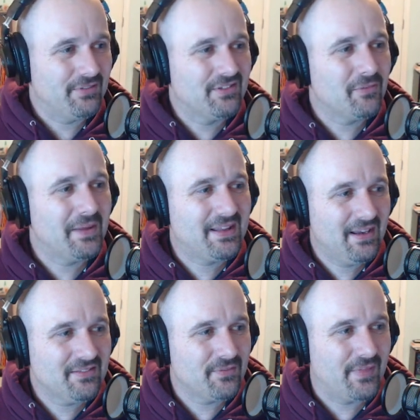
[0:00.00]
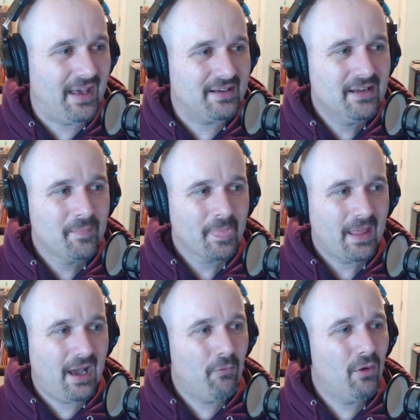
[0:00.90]
And so because of that,
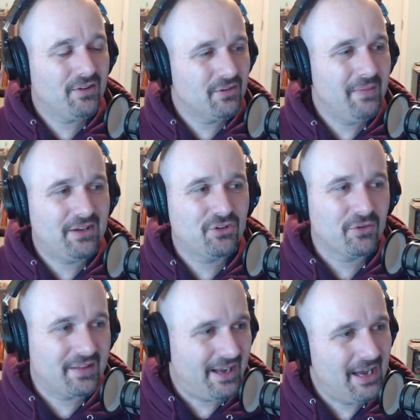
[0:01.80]
I want to make sure that